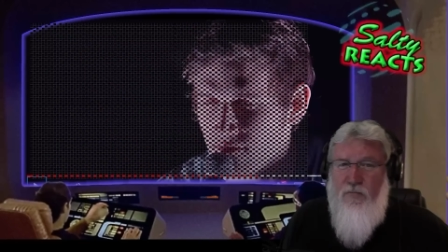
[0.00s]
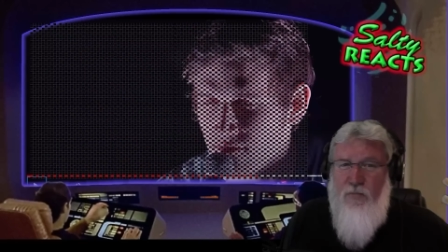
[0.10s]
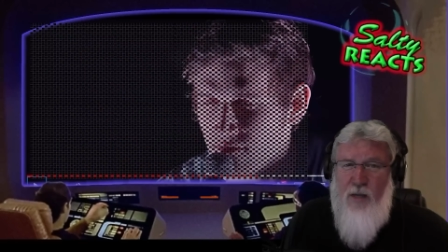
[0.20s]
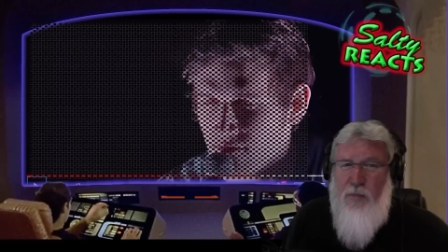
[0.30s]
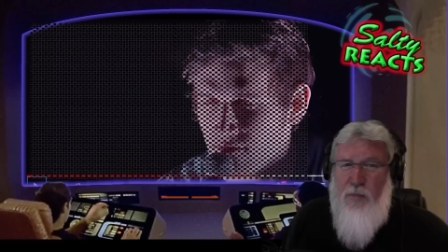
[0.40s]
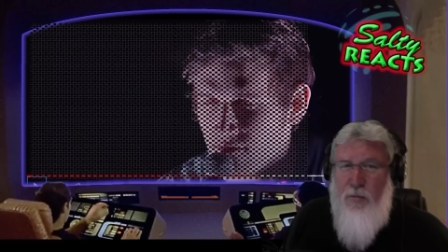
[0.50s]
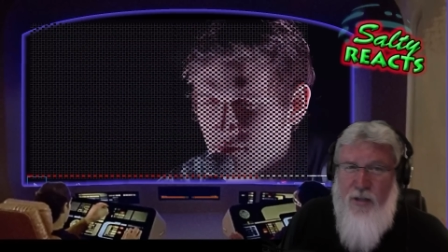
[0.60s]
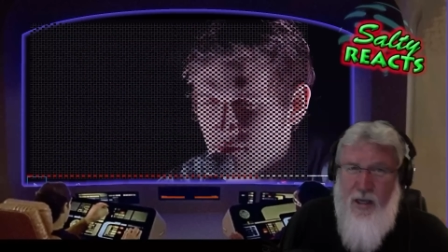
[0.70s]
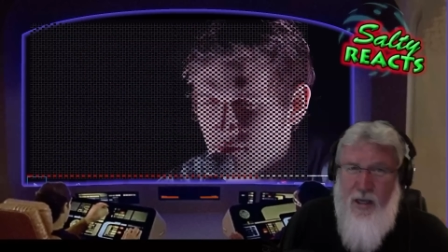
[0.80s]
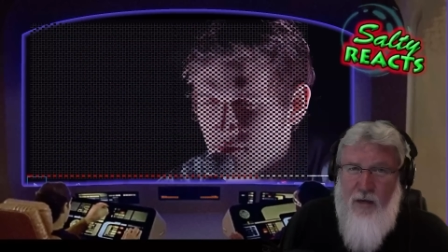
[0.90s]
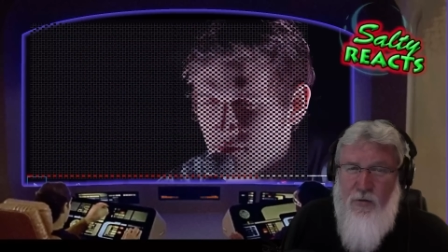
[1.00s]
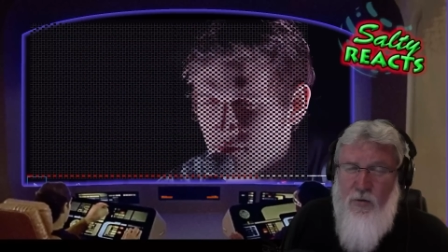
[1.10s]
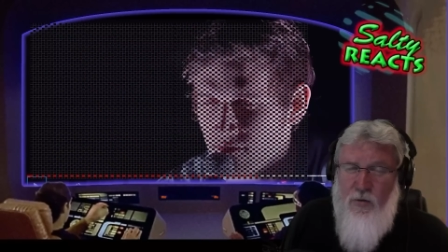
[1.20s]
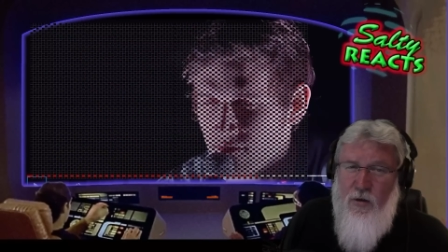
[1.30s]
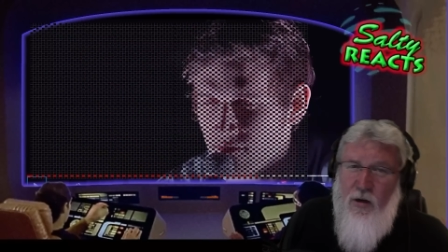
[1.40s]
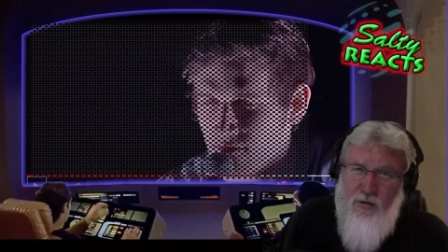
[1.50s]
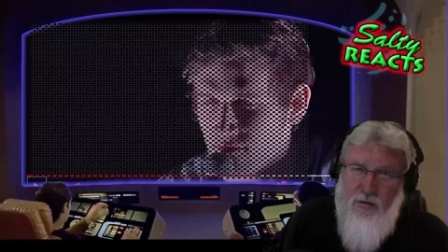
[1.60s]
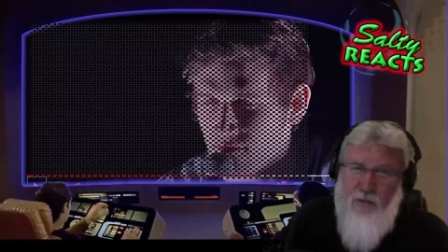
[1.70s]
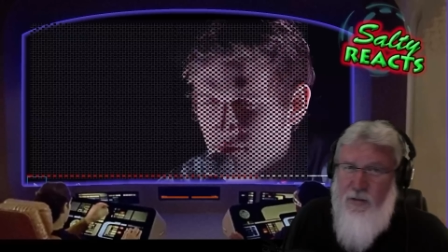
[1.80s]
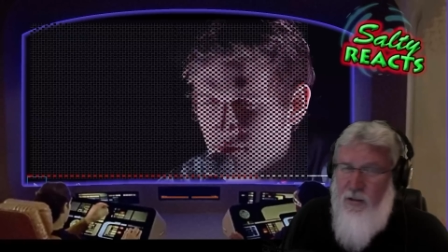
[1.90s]
let people down or hurt
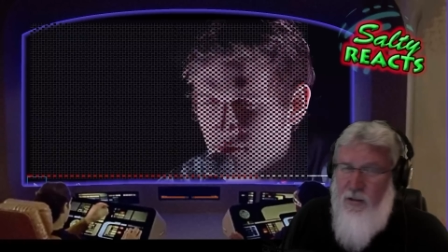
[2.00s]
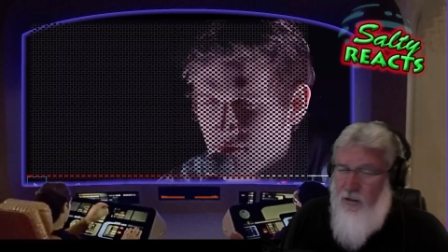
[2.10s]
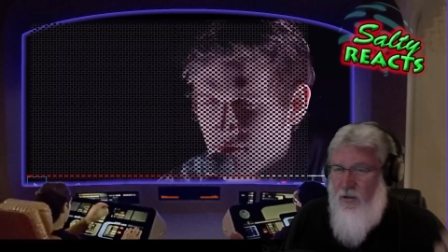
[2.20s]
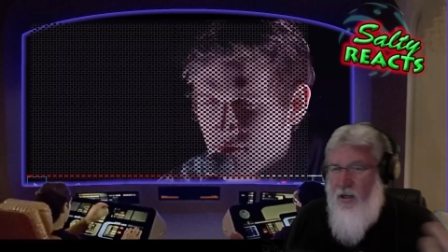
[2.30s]
their feelings,